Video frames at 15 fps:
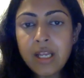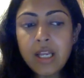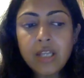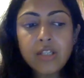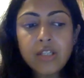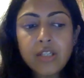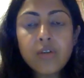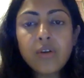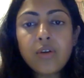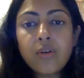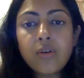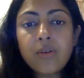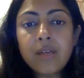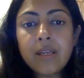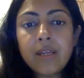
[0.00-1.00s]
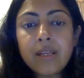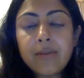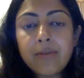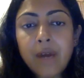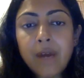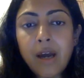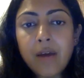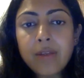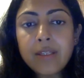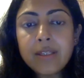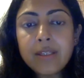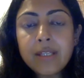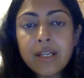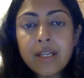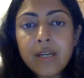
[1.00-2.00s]
So
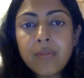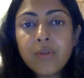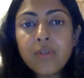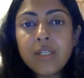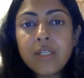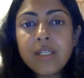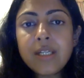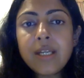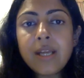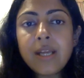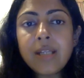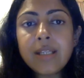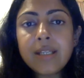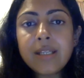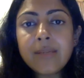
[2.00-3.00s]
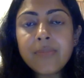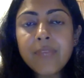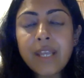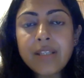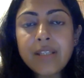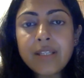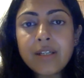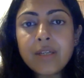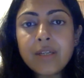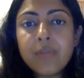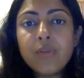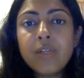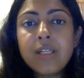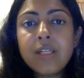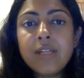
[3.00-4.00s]
the community, I think as a
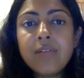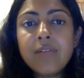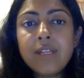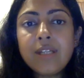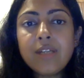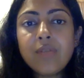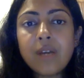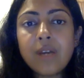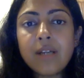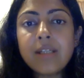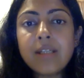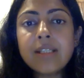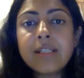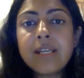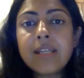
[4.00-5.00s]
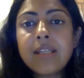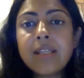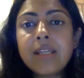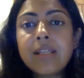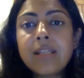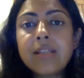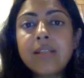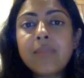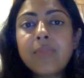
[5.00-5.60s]
community, we need to understand that